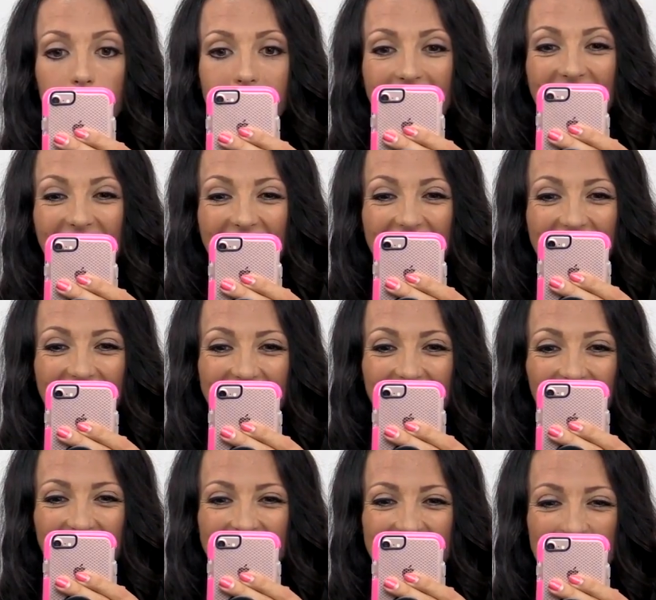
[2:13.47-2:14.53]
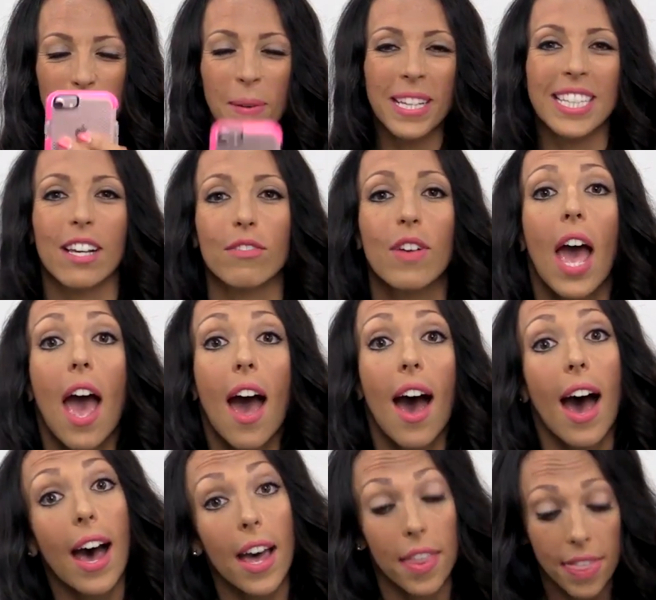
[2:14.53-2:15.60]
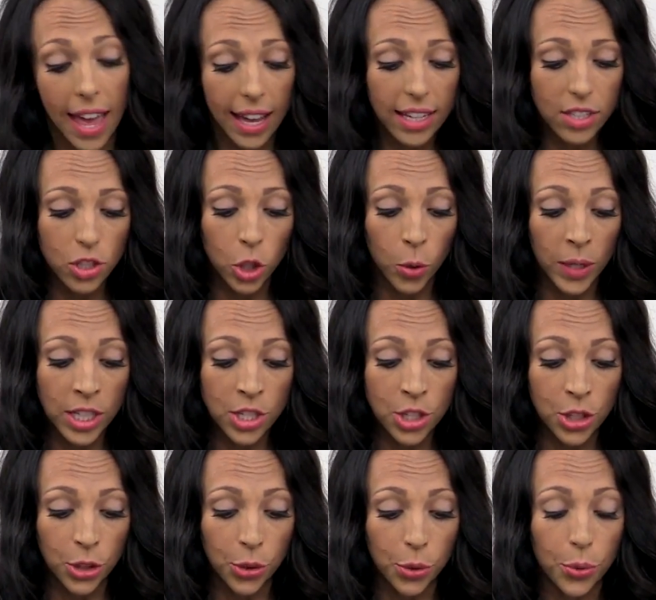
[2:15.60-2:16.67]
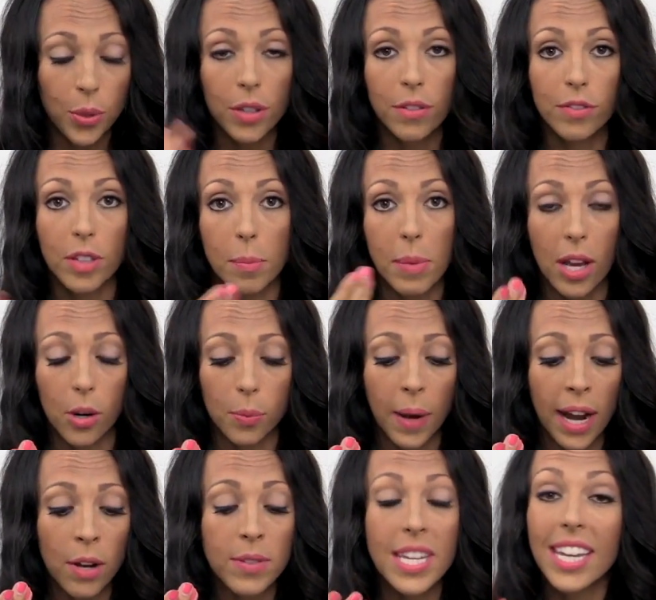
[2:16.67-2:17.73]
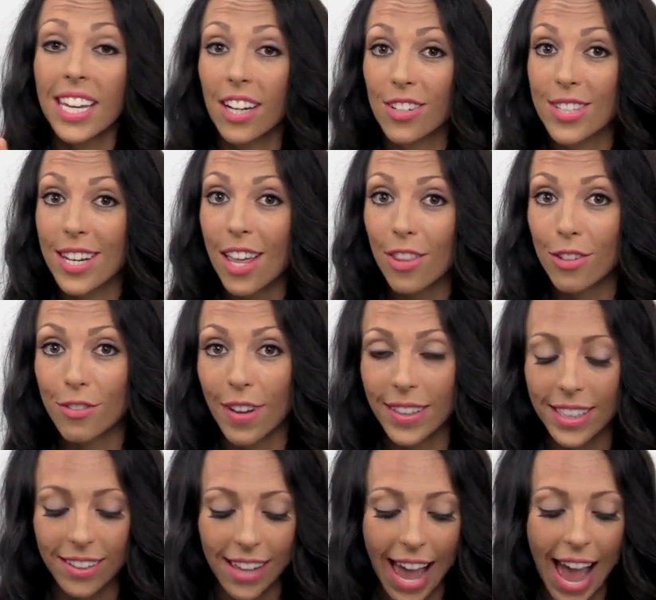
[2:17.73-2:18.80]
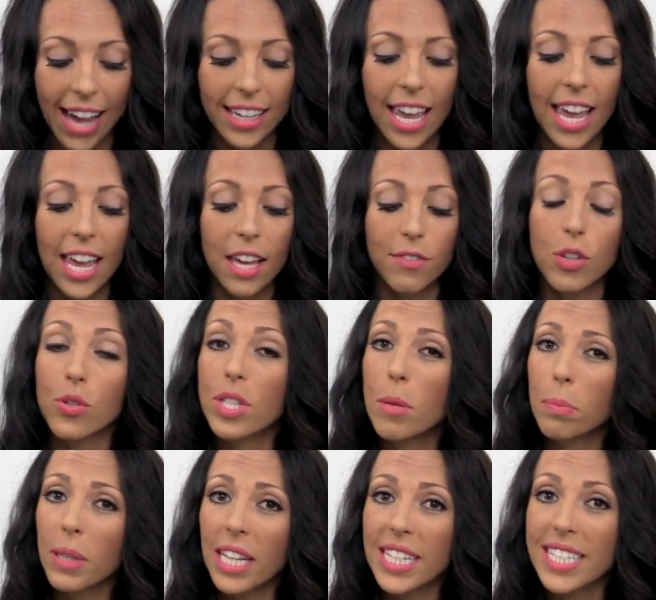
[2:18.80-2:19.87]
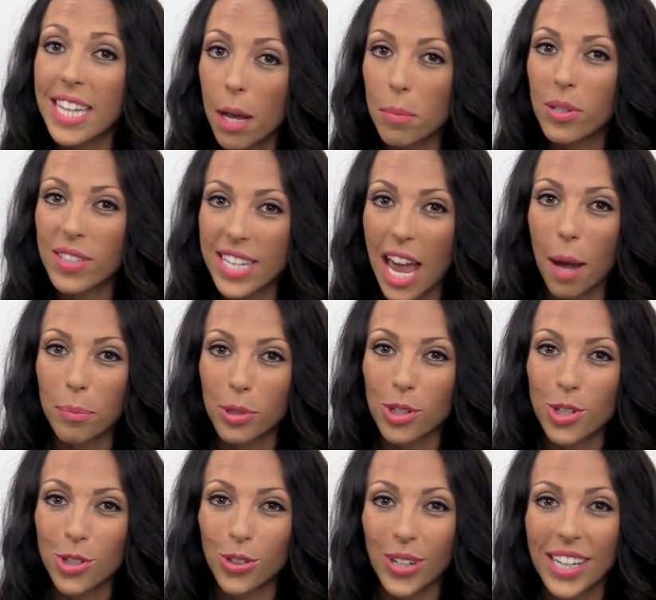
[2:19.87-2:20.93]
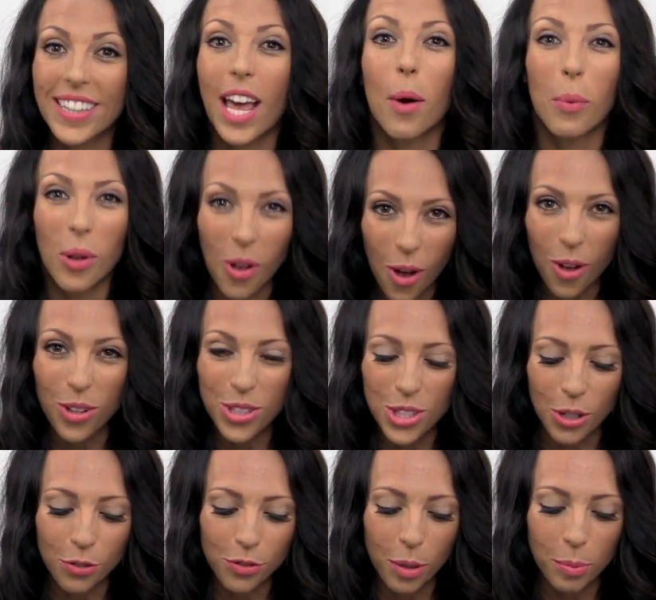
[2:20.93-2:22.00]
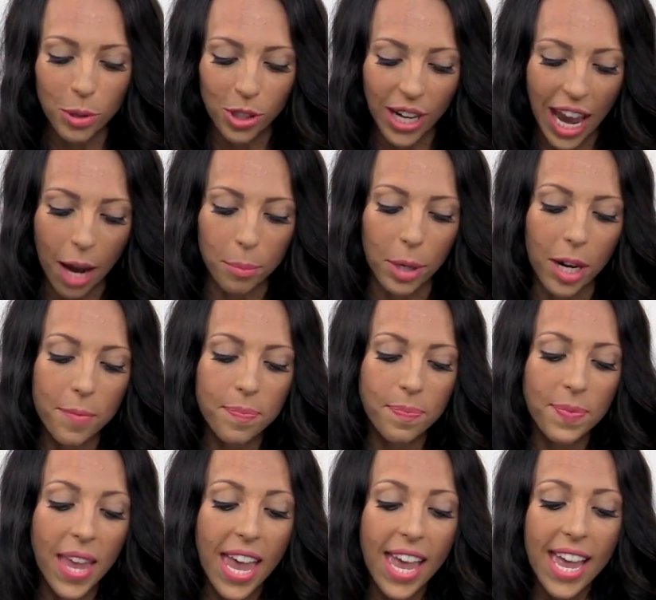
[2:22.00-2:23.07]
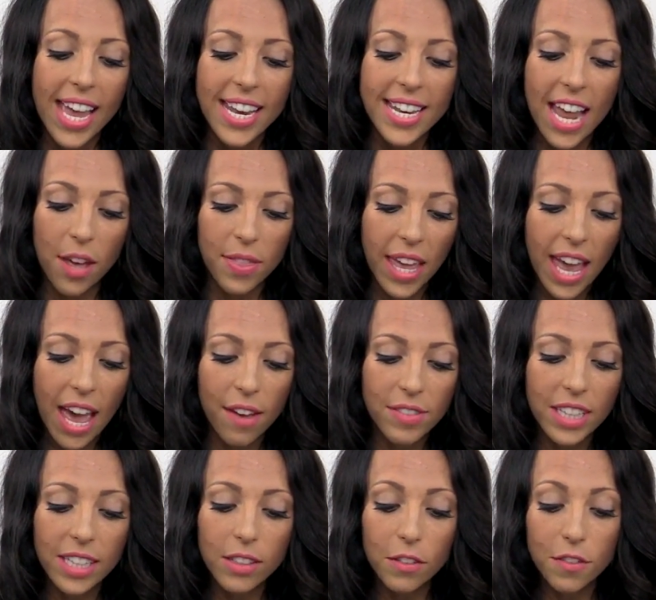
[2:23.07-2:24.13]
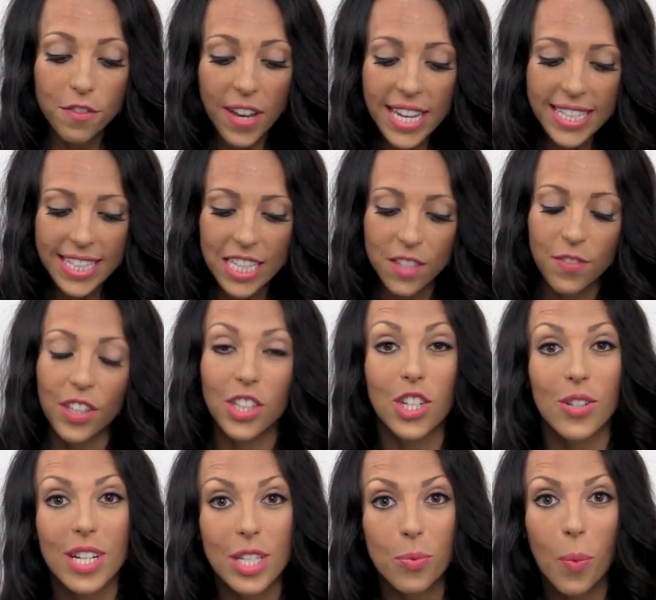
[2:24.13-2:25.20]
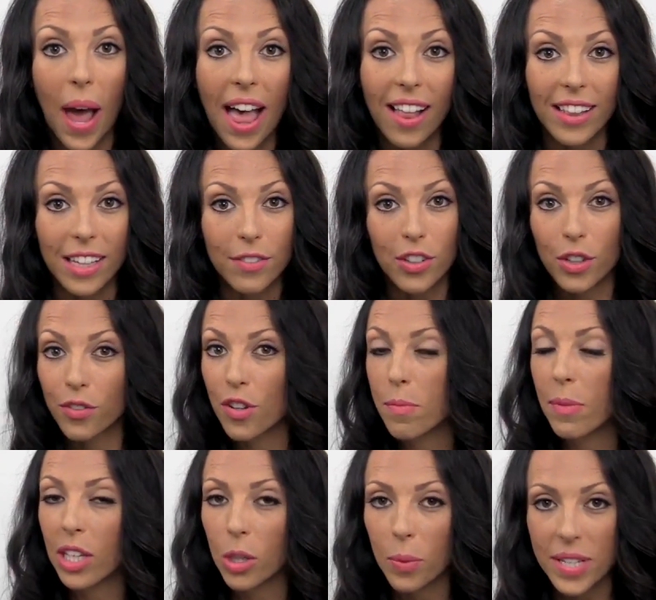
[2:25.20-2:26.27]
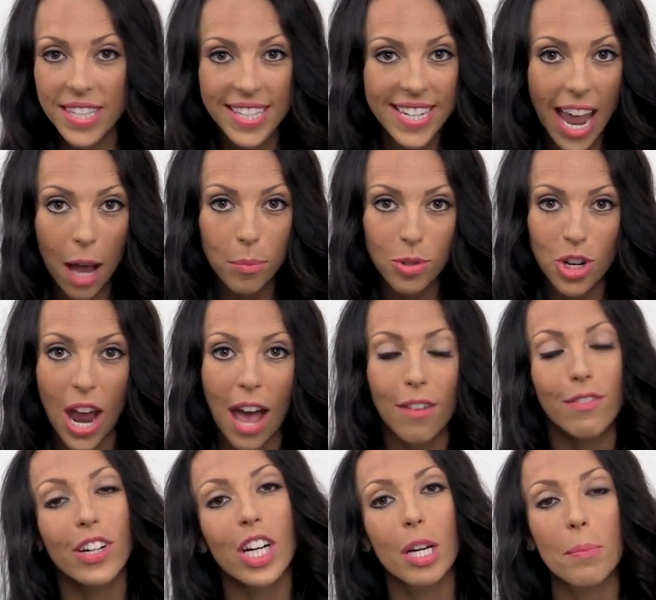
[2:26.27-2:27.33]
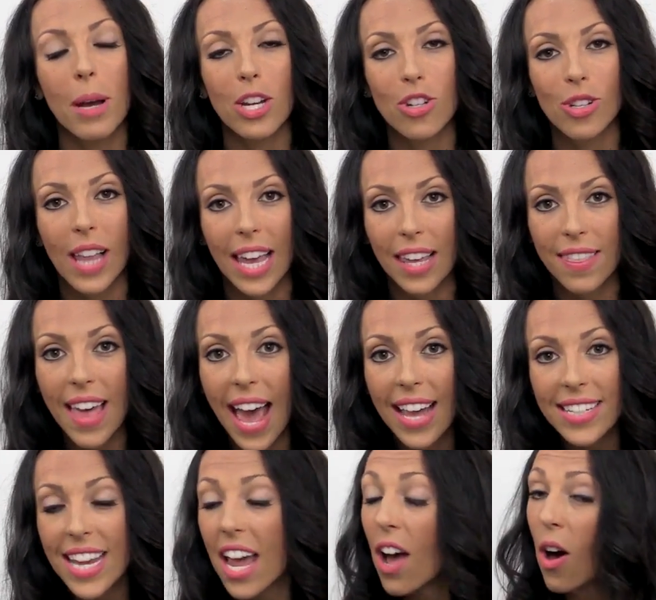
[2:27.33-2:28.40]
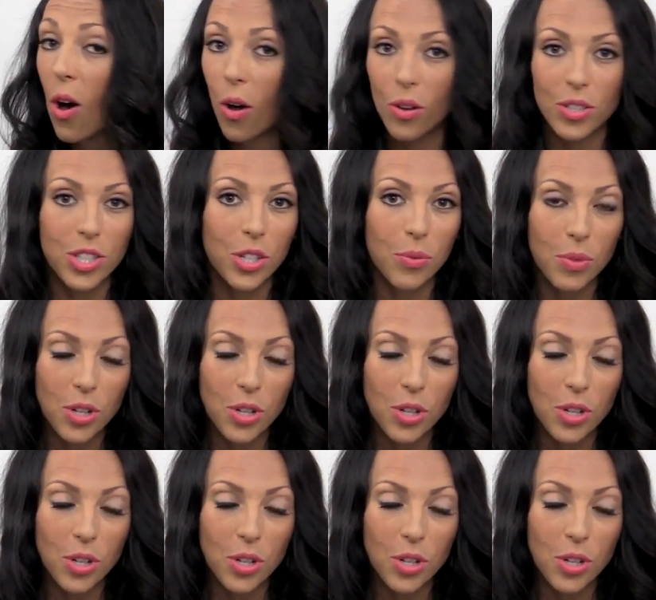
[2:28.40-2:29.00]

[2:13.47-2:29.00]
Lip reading: now I can see myself. That is going to flip it around. Here's another fun little hack. If you simply double tap your screen, that will also flip your camera. Now they have the little faces filter as well. If you're familiar with Snapchat, very much like that, also